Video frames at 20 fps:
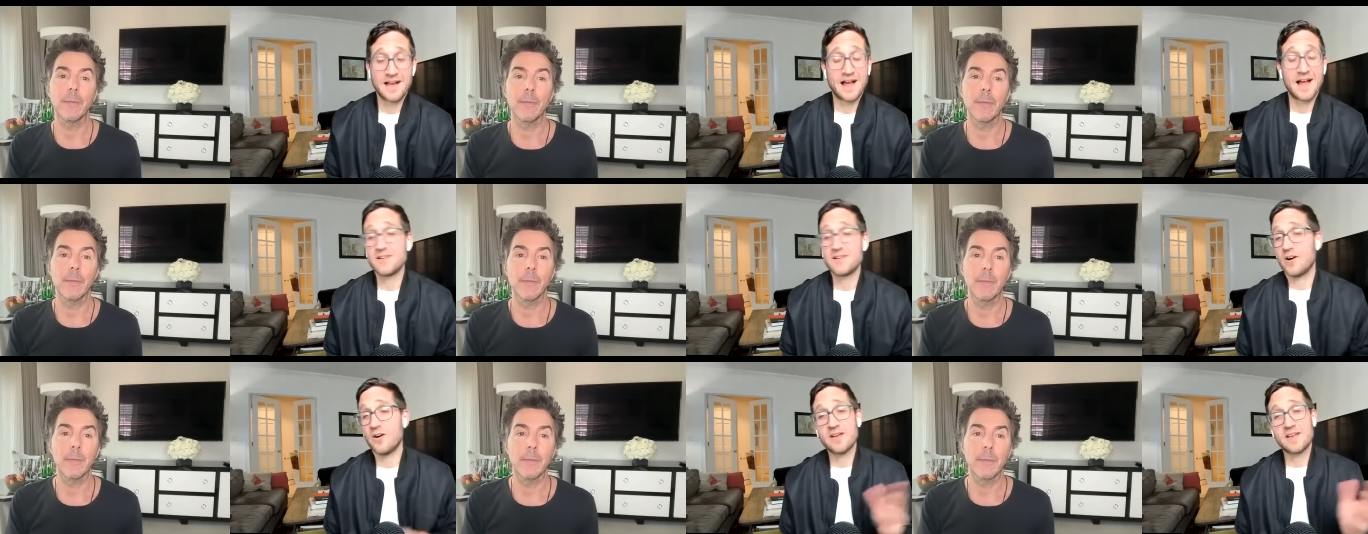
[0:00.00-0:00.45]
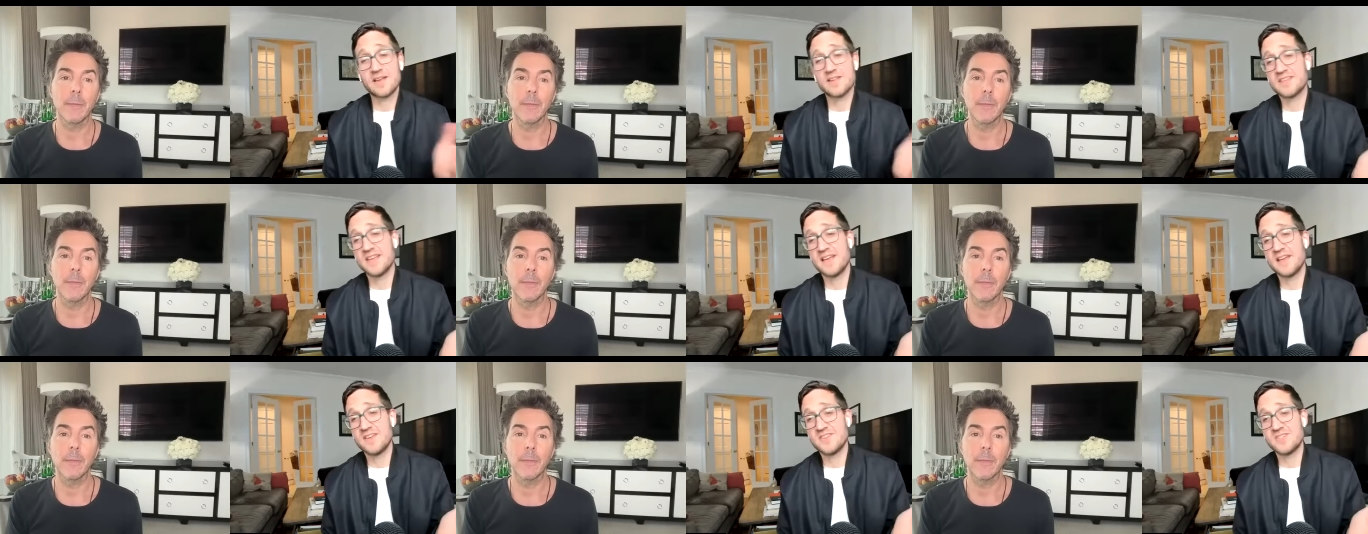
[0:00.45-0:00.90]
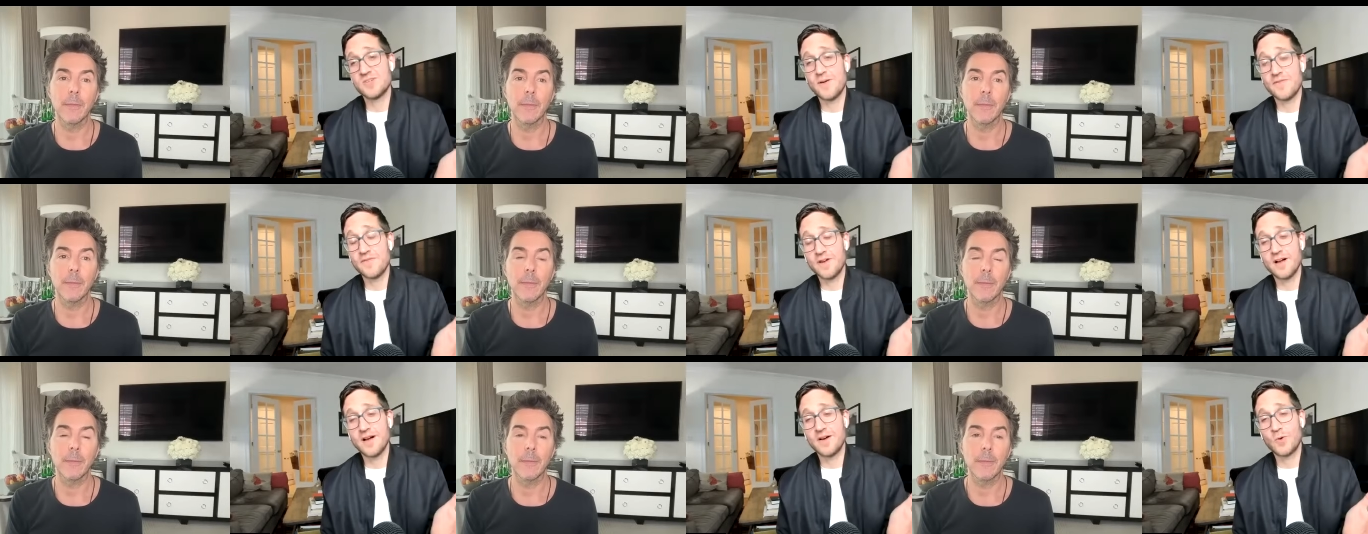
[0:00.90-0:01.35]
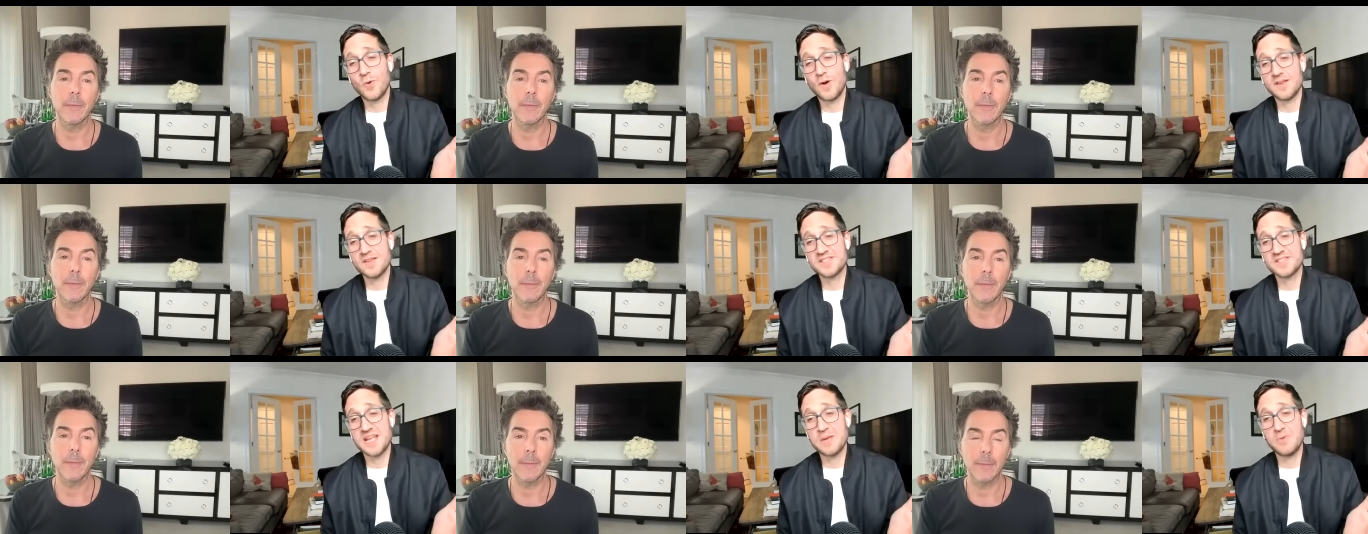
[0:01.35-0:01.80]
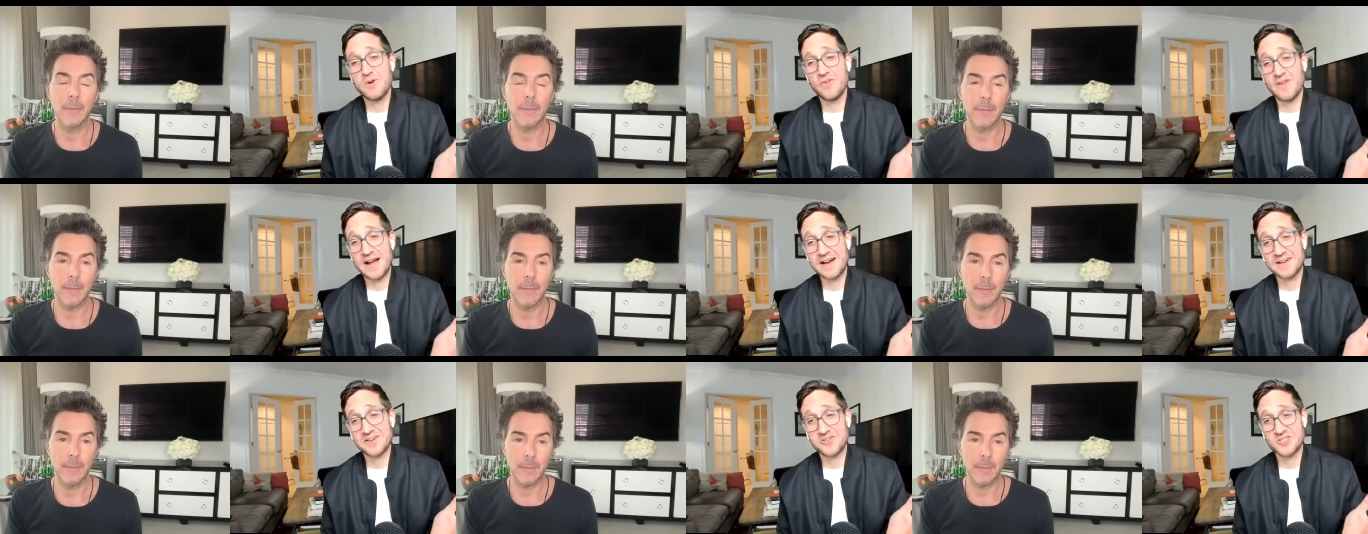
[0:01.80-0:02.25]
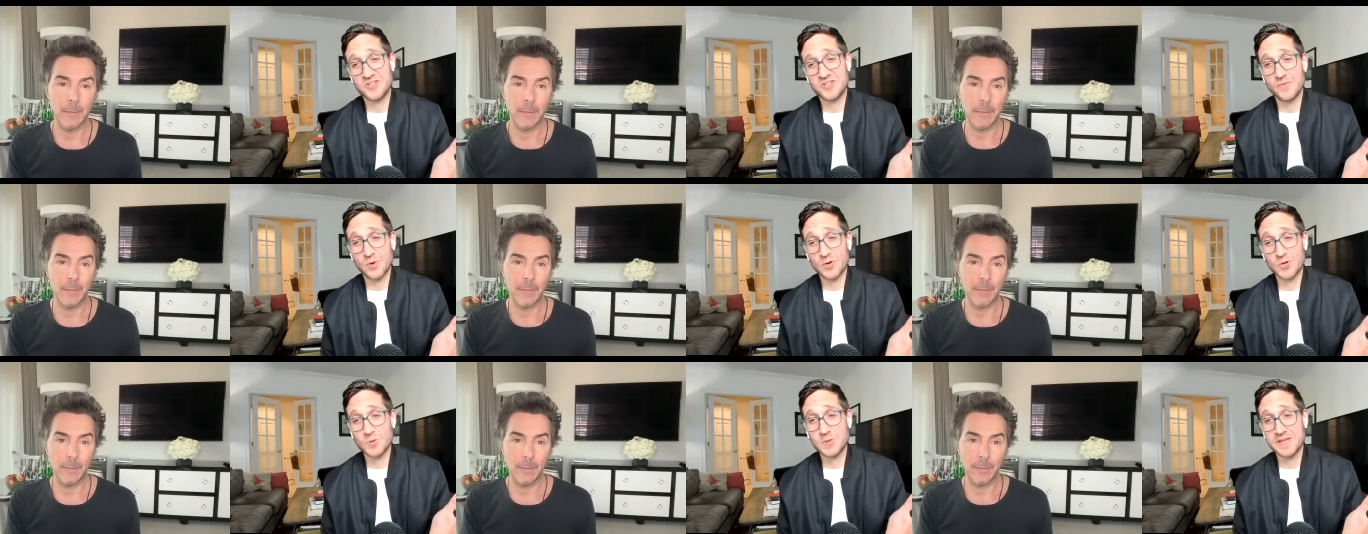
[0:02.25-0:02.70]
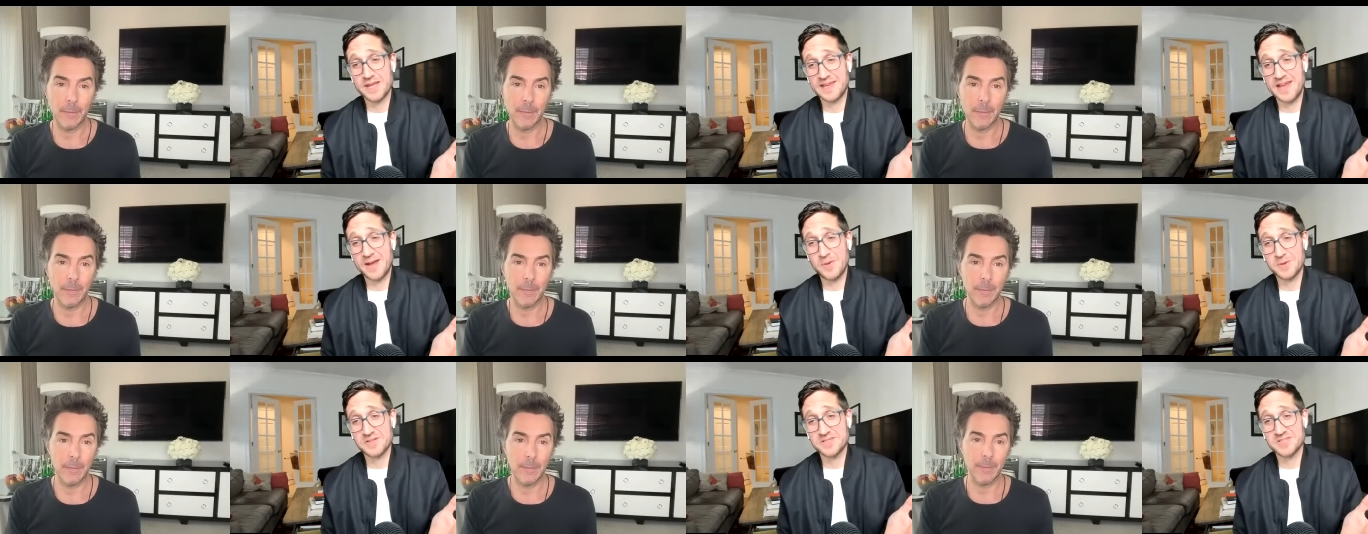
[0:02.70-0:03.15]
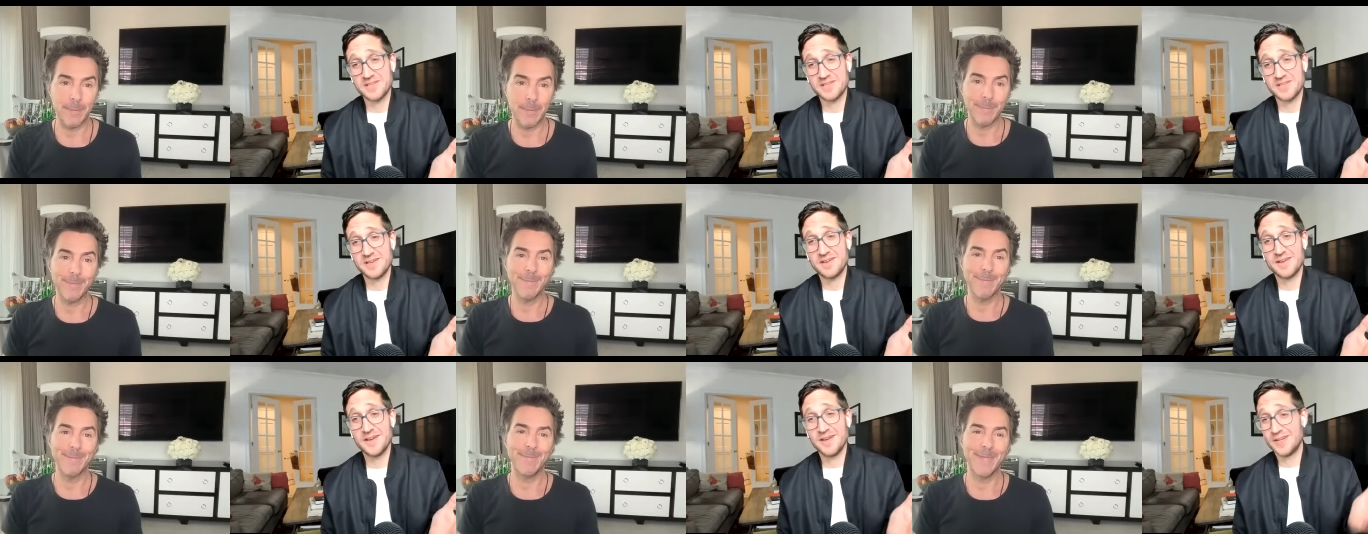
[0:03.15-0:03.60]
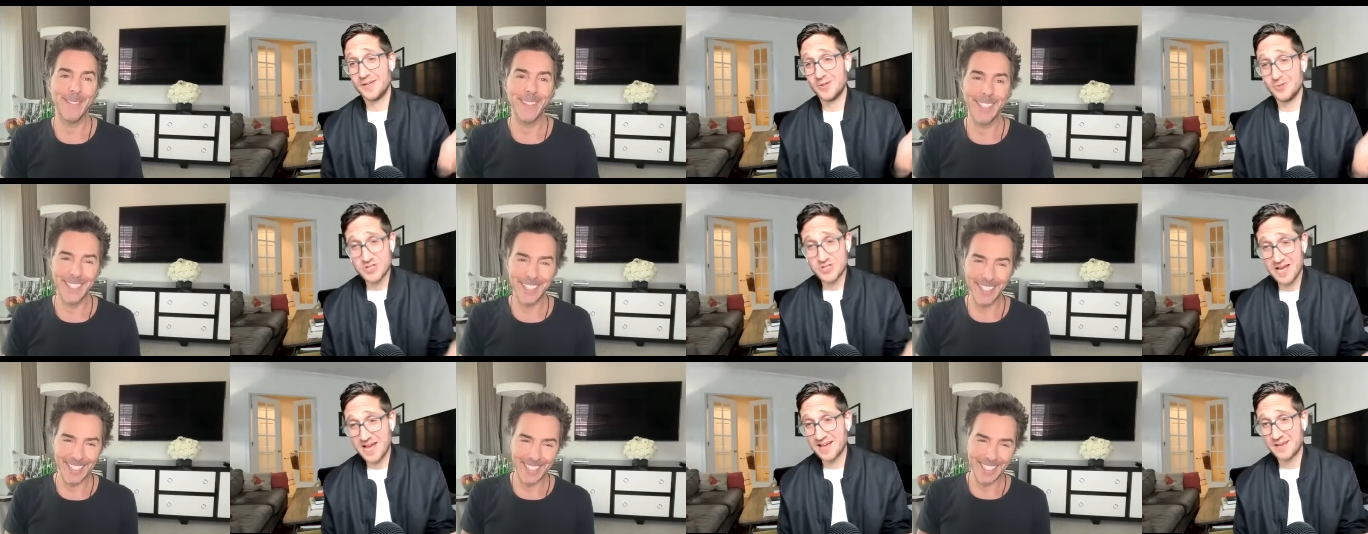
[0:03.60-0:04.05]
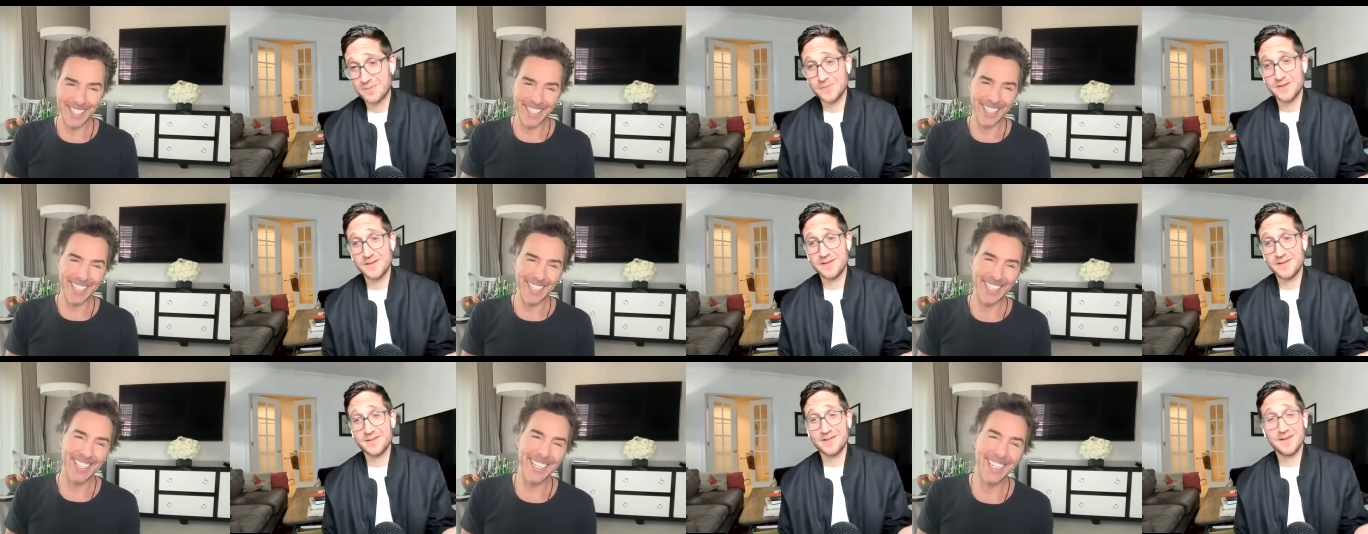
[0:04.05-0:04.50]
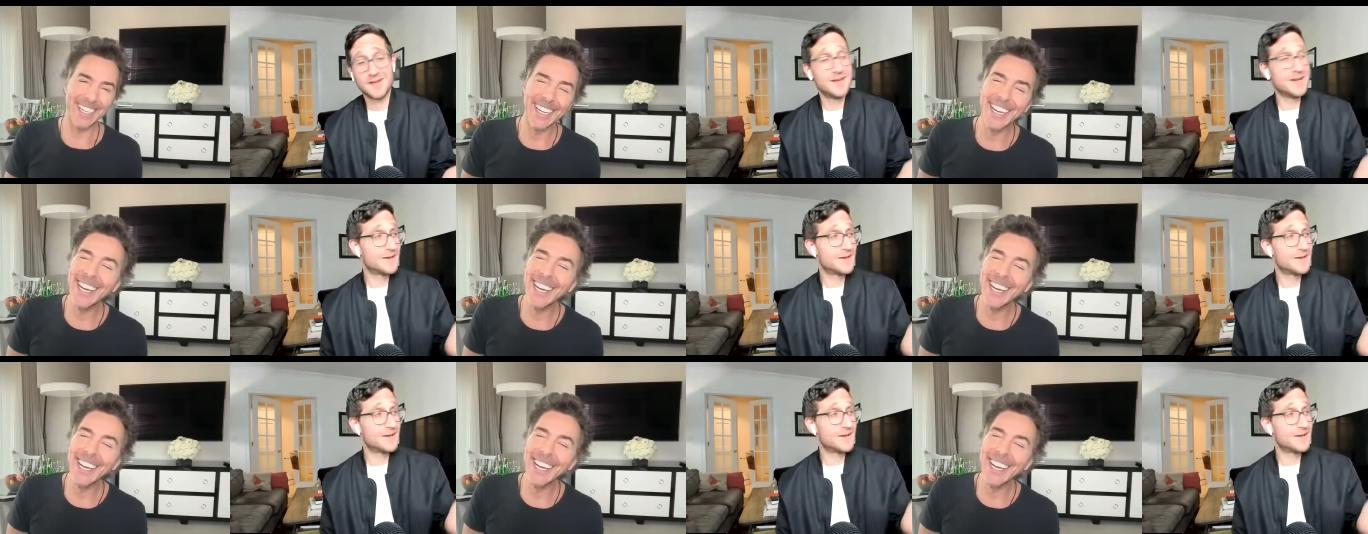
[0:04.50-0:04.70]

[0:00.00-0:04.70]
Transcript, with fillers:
Speaker 1: I, all I can say is you have a, a, quite a stable of actors you've worked with. I can't wait to see Hugh Jackman,